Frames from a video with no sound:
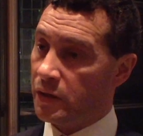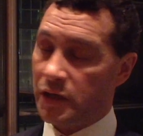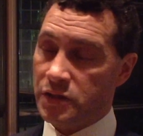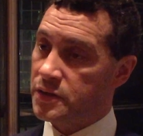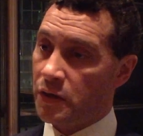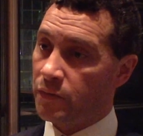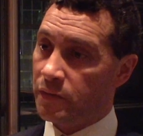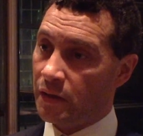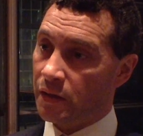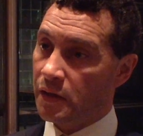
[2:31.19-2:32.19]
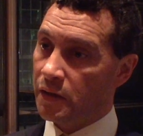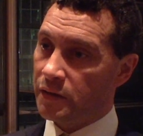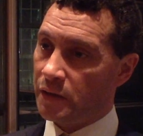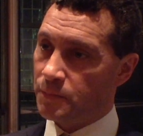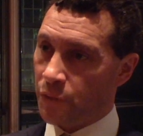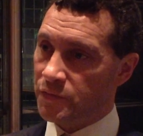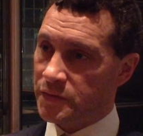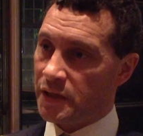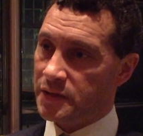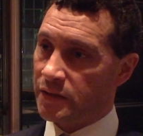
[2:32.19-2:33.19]
I just don't think that both
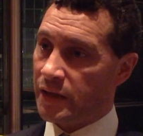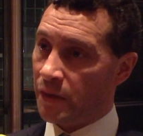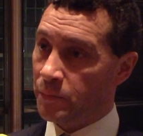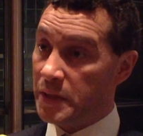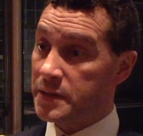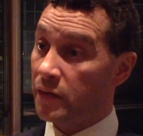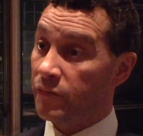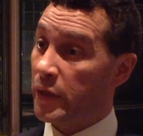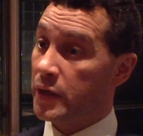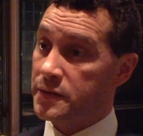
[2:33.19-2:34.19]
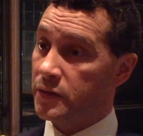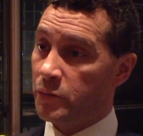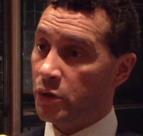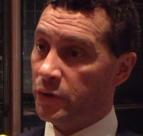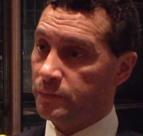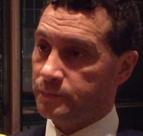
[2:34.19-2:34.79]
sides are there meeting of minds at the moment.